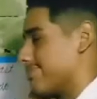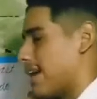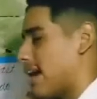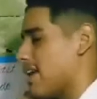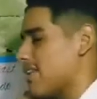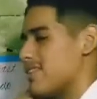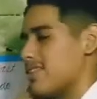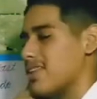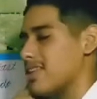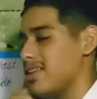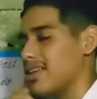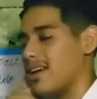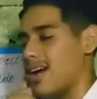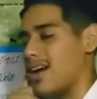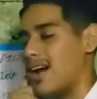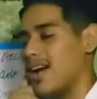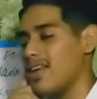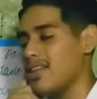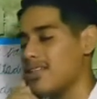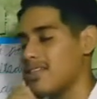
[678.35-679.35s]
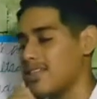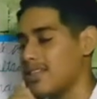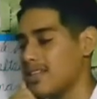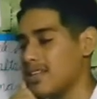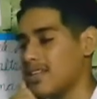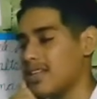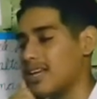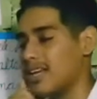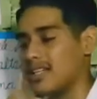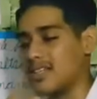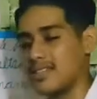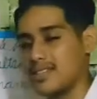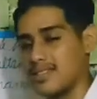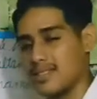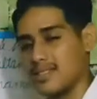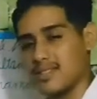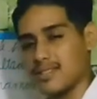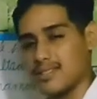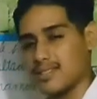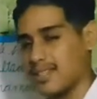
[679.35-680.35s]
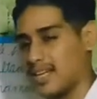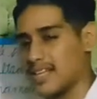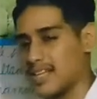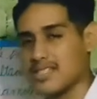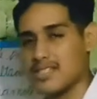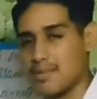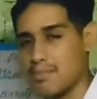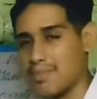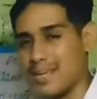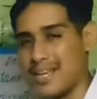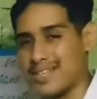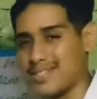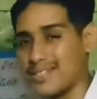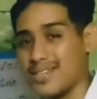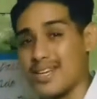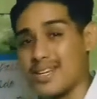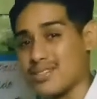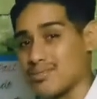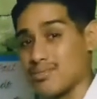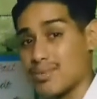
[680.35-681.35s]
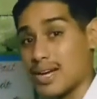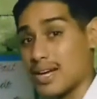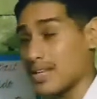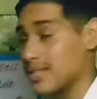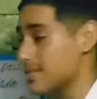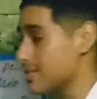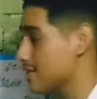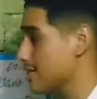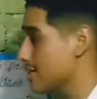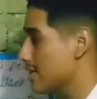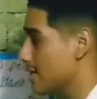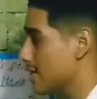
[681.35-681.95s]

I think that doesn't make sense, right?